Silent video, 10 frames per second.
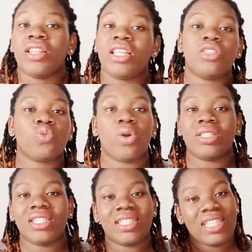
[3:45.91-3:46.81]
This
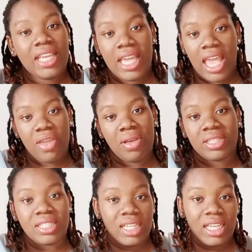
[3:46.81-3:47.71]
quantity here you
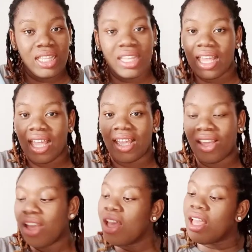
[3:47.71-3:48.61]
are seeing here